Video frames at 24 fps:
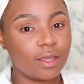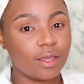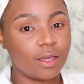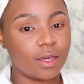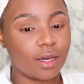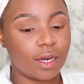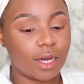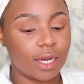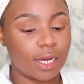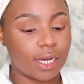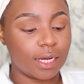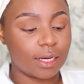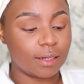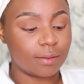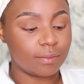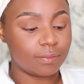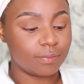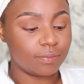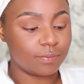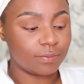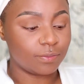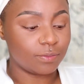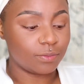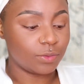
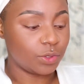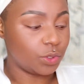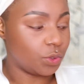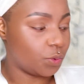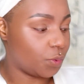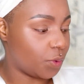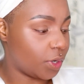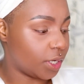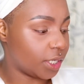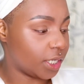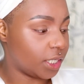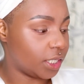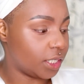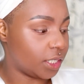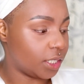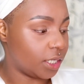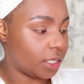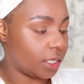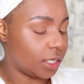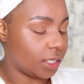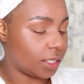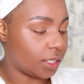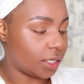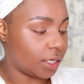you want
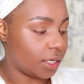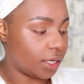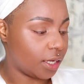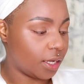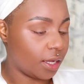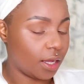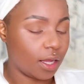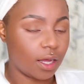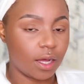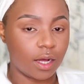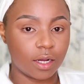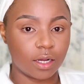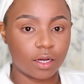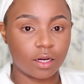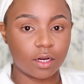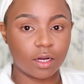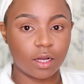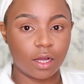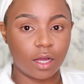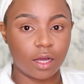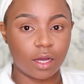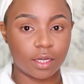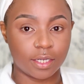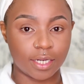an
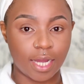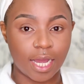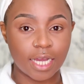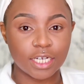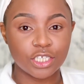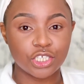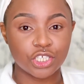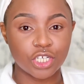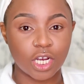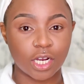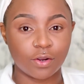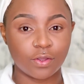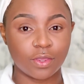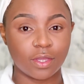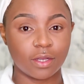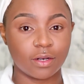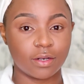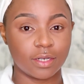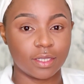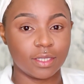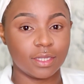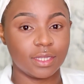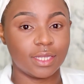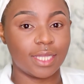eyeshadow
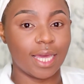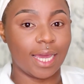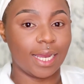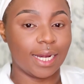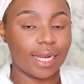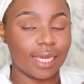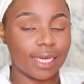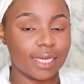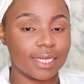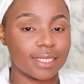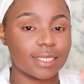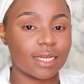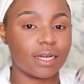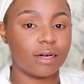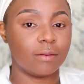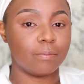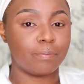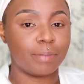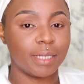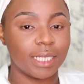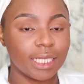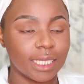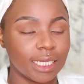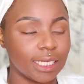that is
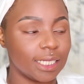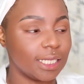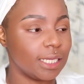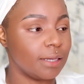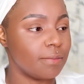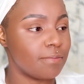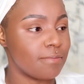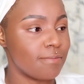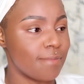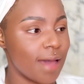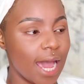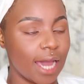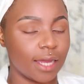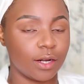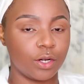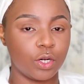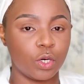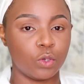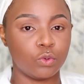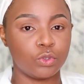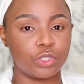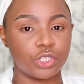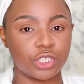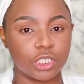completely matte,
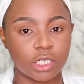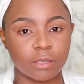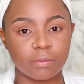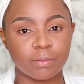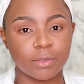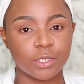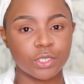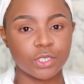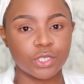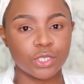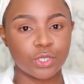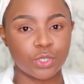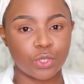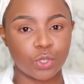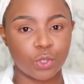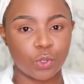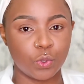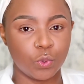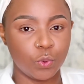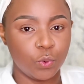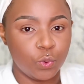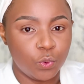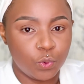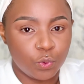no shimmers,
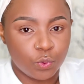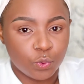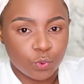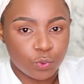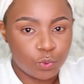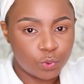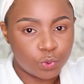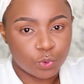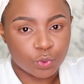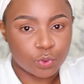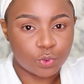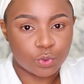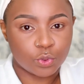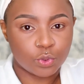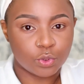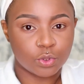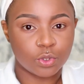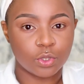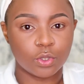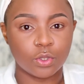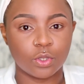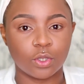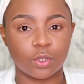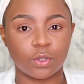no,
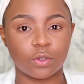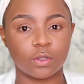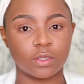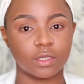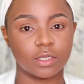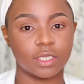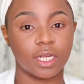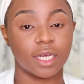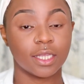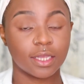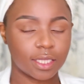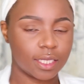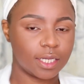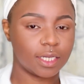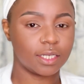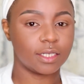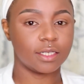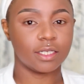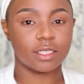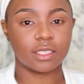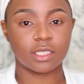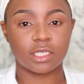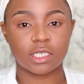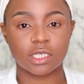you know, nothing.
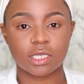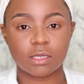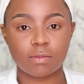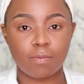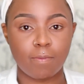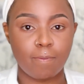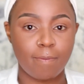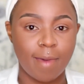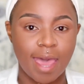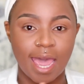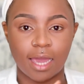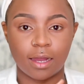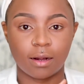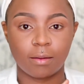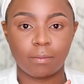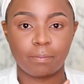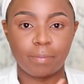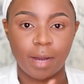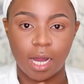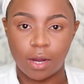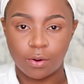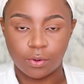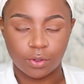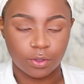It's just matte
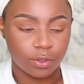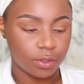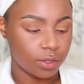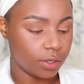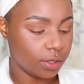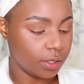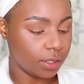powder.